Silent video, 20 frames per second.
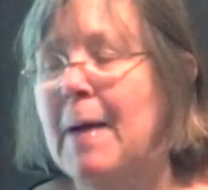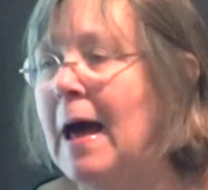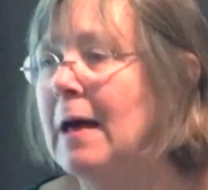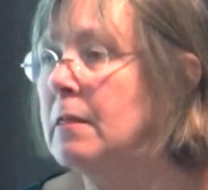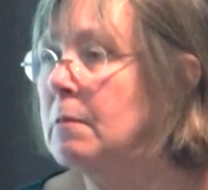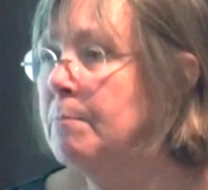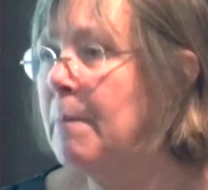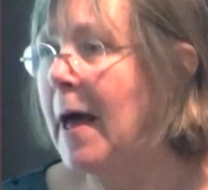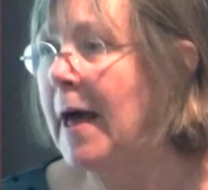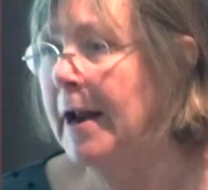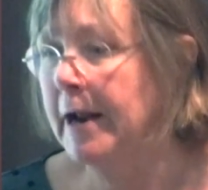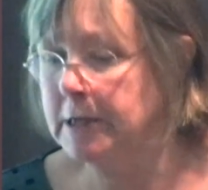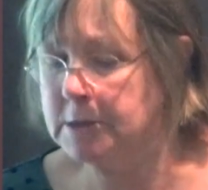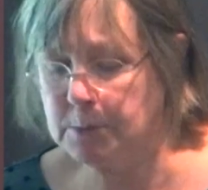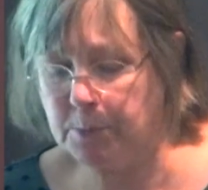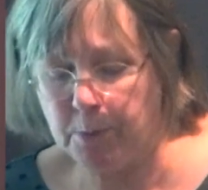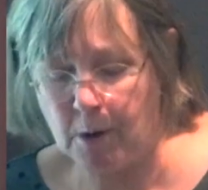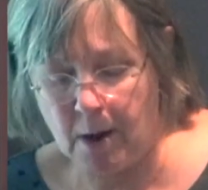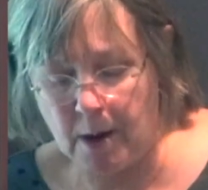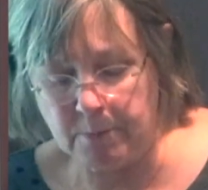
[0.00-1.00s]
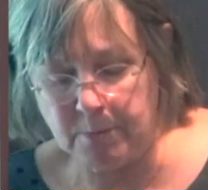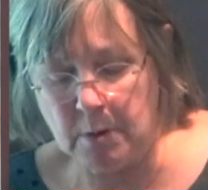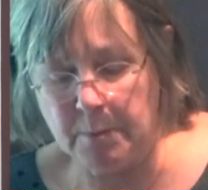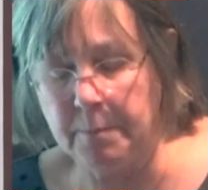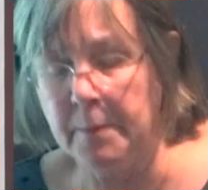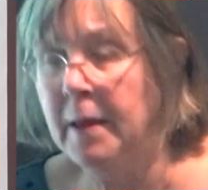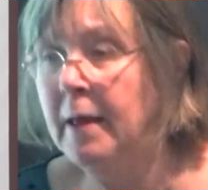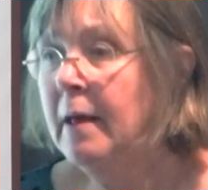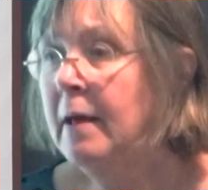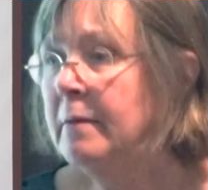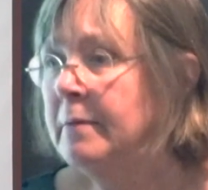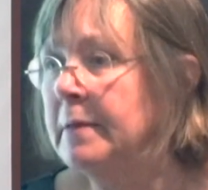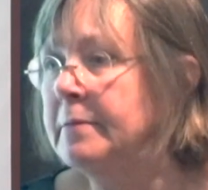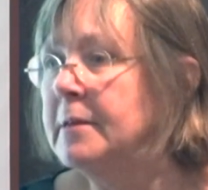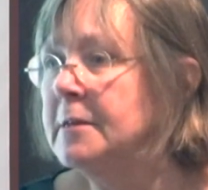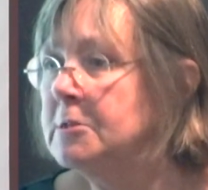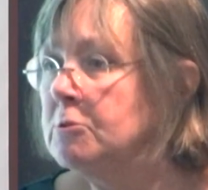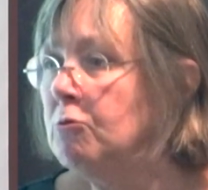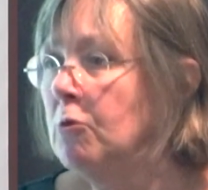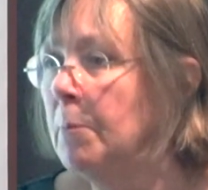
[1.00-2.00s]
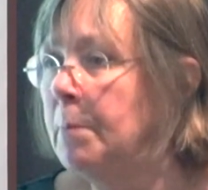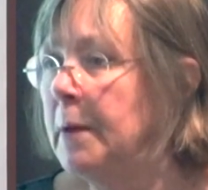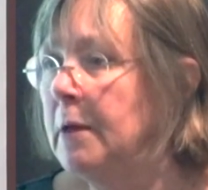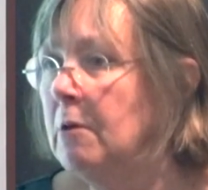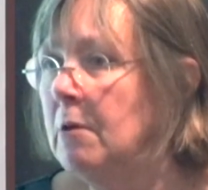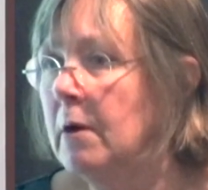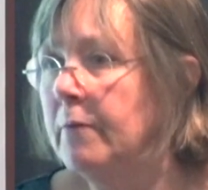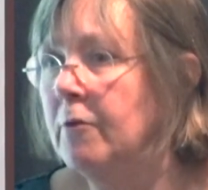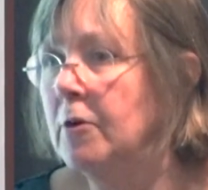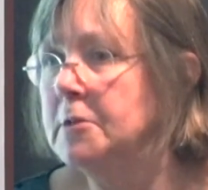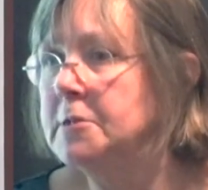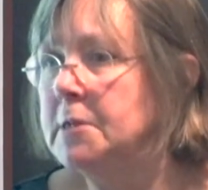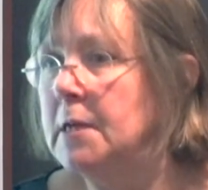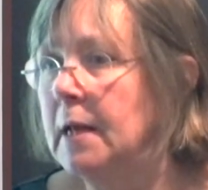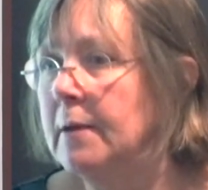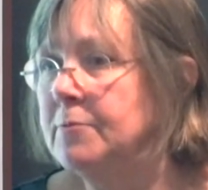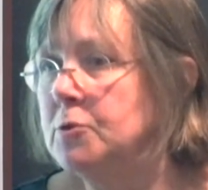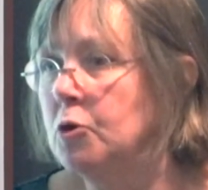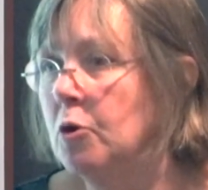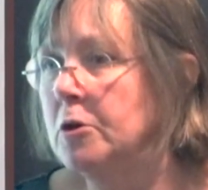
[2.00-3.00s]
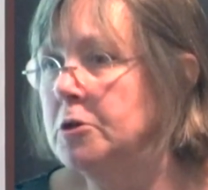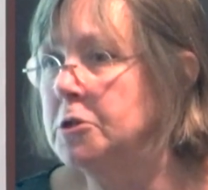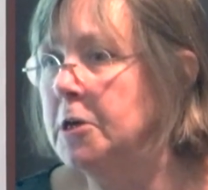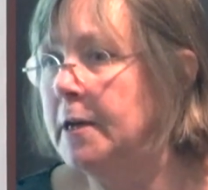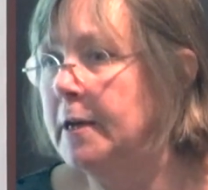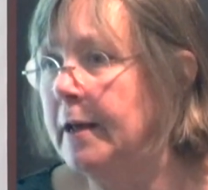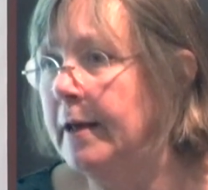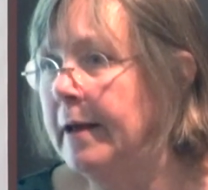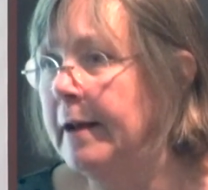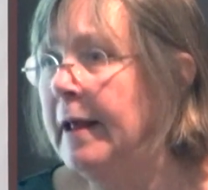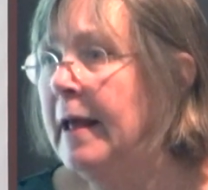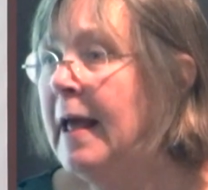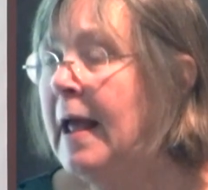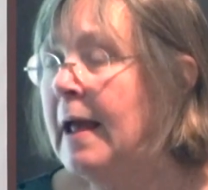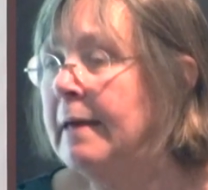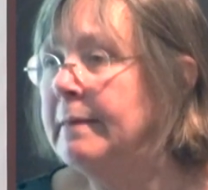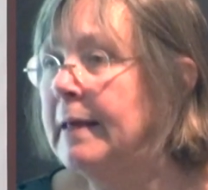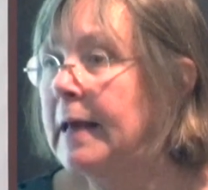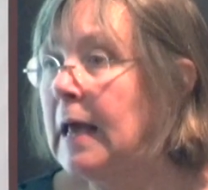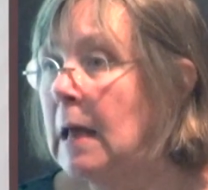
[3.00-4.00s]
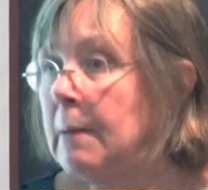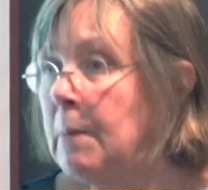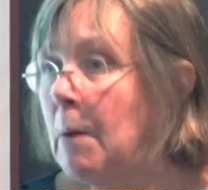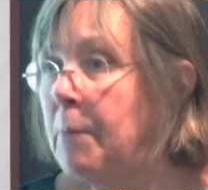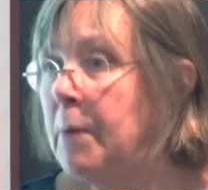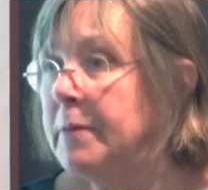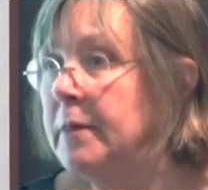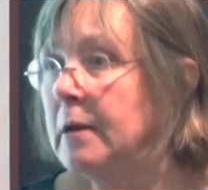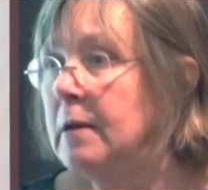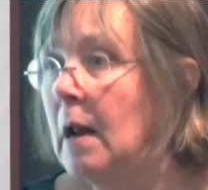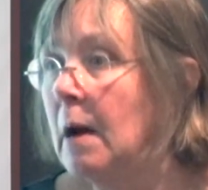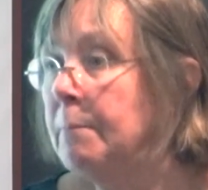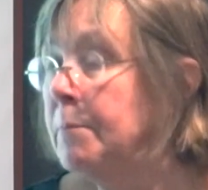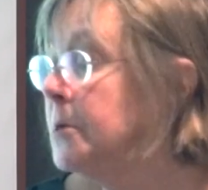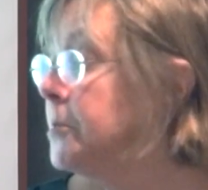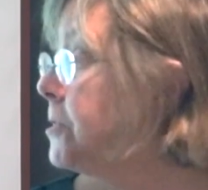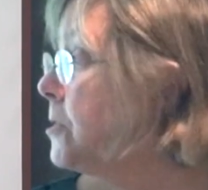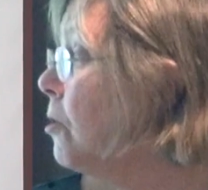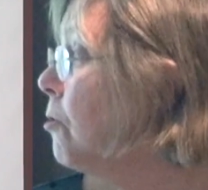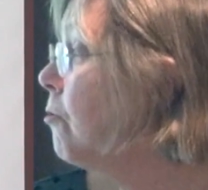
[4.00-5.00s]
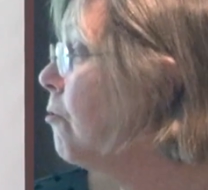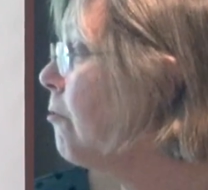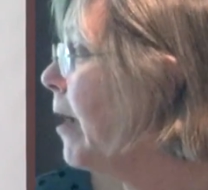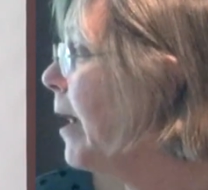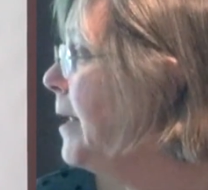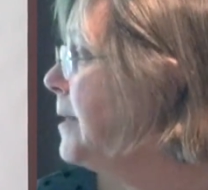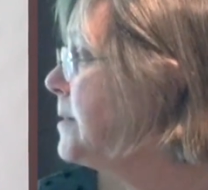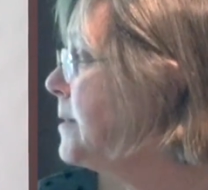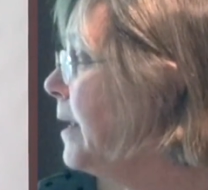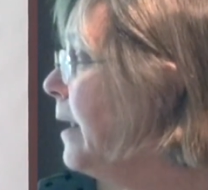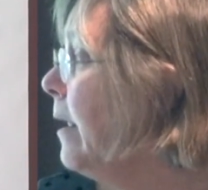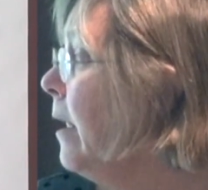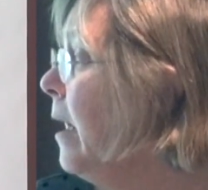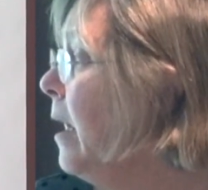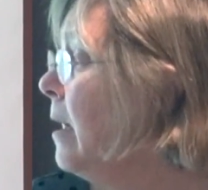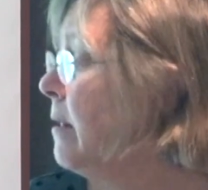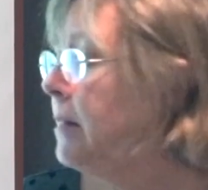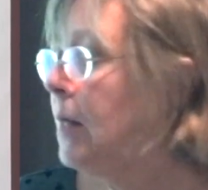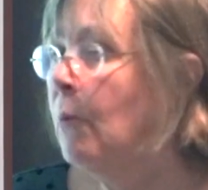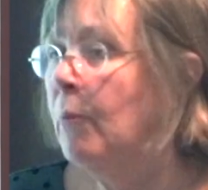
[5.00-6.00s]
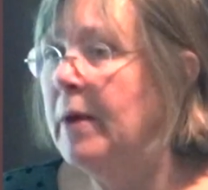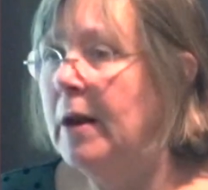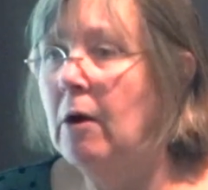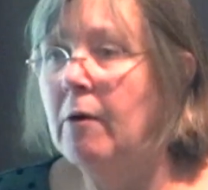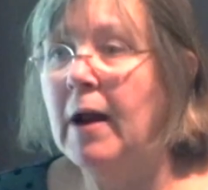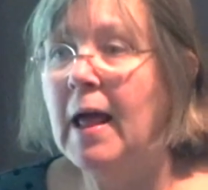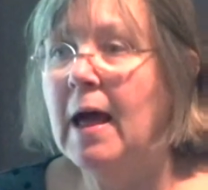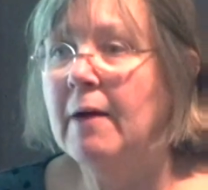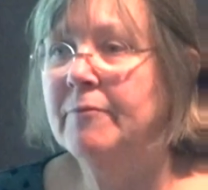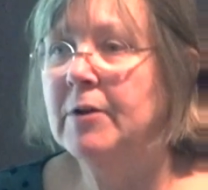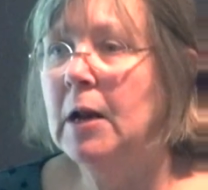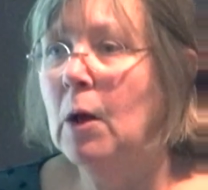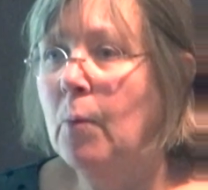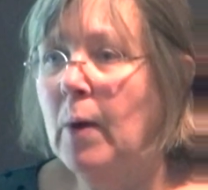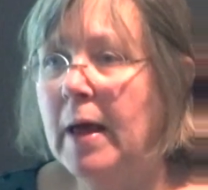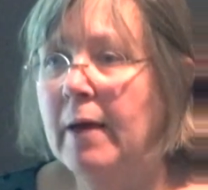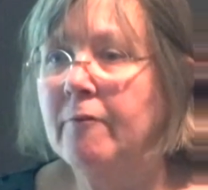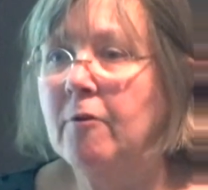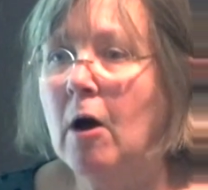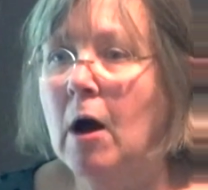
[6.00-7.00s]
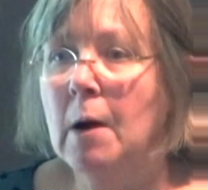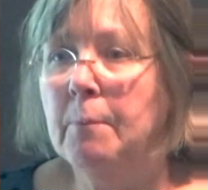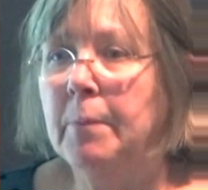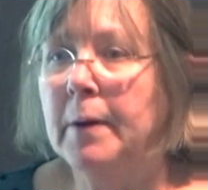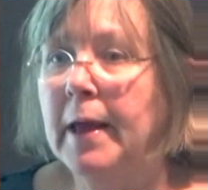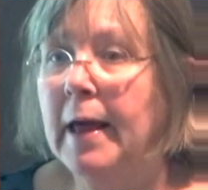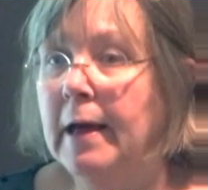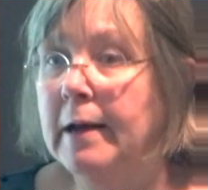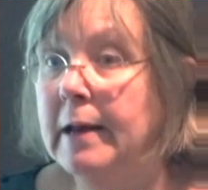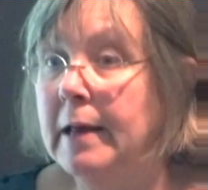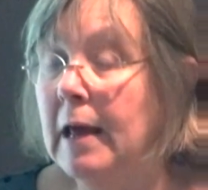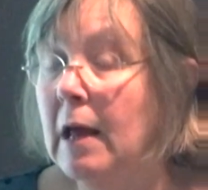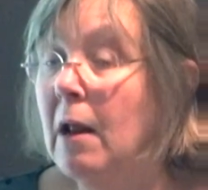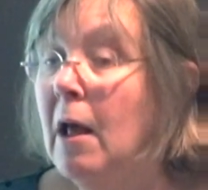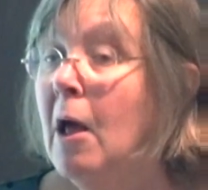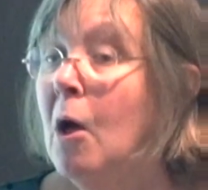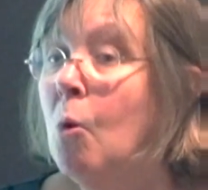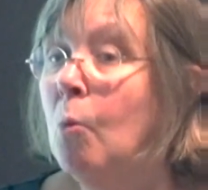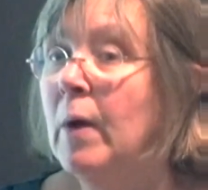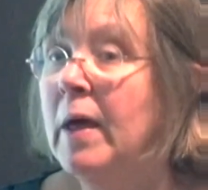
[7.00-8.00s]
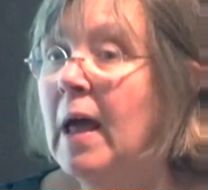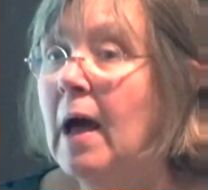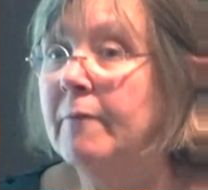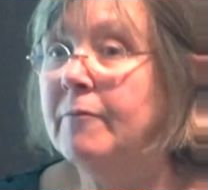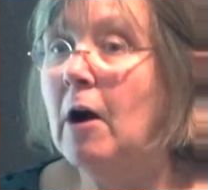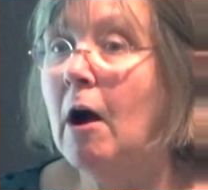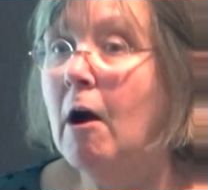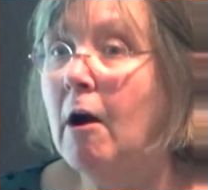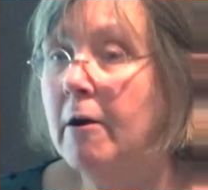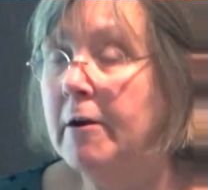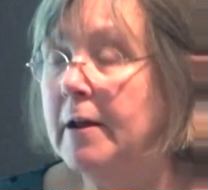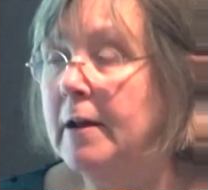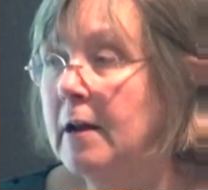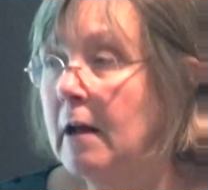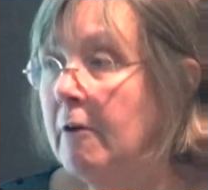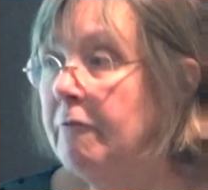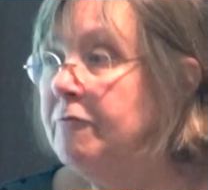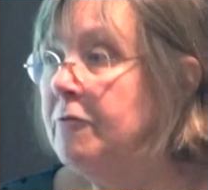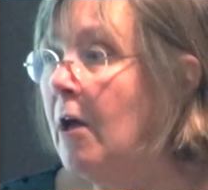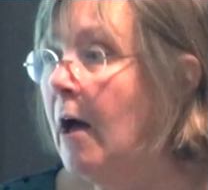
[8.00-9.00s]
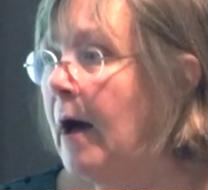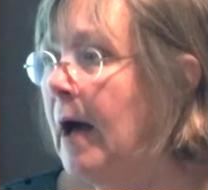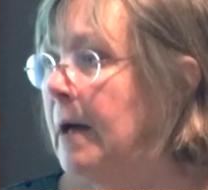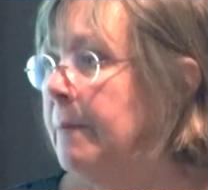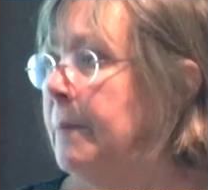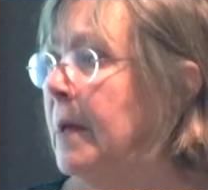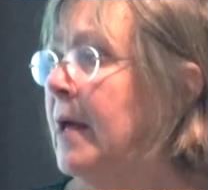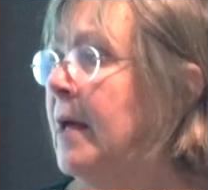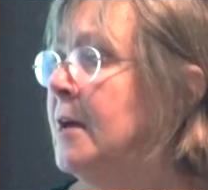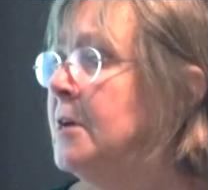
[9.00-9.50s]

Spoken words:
mathematics problem that this group at University of Georgia did, and they came up with a number so crazy that we don't have any way of comprehending it. We have a hard enough time